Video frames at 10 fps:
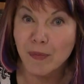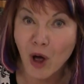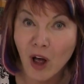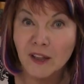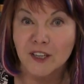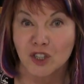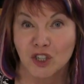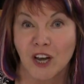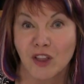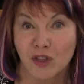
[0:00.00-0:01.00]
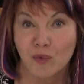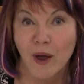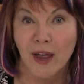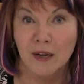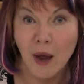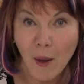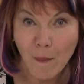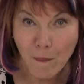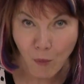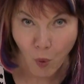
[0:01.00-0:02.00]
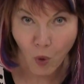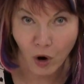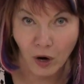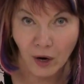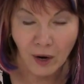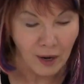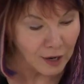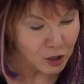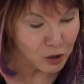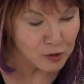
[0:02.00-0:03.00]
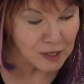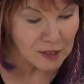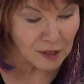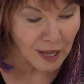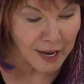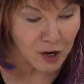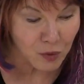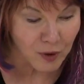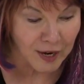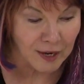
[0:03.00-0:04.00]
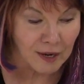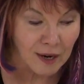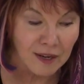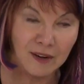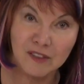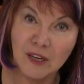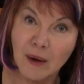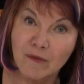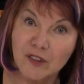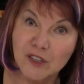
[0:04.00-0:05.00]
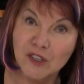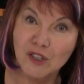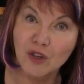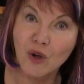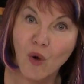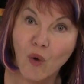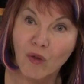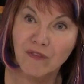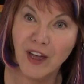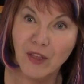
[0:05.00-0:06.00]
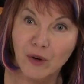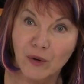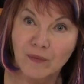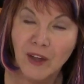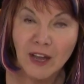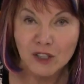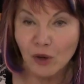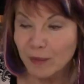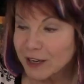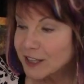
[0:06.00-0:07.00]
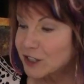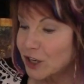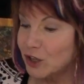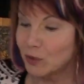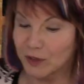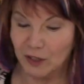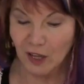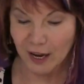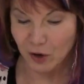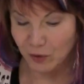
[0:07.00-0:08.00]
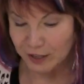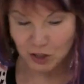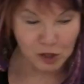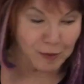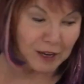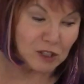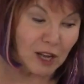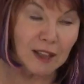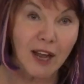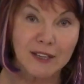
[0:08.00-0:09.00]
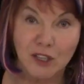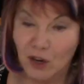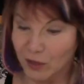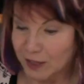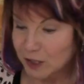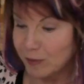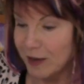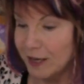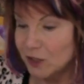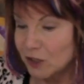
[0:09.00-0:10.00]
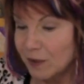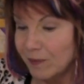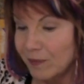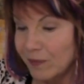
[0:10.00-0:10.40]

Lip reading: poly sheen thread more. Using the light green gives an emphasis to the whole feather. So I'm going to continue with the light green just because I liked it on this piece.